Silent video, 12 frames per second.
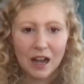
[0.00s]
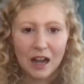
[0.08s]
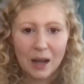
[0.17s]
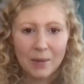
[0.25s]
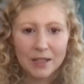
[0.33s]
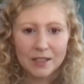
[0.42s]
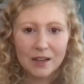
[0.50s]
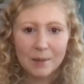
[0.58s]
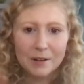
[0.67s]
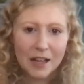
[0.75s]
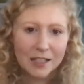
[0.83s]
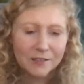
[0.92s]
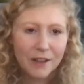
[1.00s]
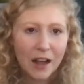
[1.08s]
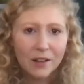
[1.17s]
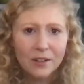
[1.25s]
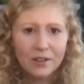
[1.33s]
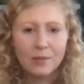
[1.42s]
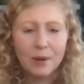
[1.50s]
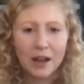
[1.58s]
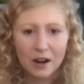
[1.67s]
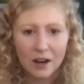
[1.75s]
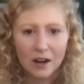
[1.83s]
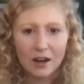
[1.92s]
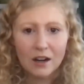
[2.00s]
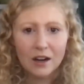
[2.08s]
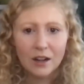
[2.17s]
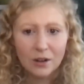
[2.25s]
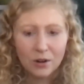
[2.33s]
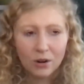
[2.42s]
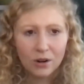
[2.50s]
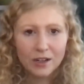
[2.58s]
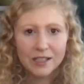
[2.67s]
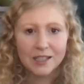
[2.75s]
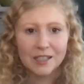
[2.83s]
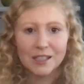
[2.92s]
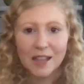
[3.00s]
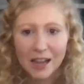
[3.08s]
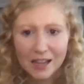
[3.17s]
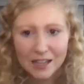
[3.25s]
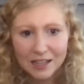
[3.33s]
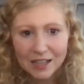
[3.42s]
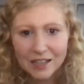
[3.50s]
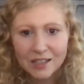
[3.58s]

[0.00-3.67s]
um, has not been as valued by our current society.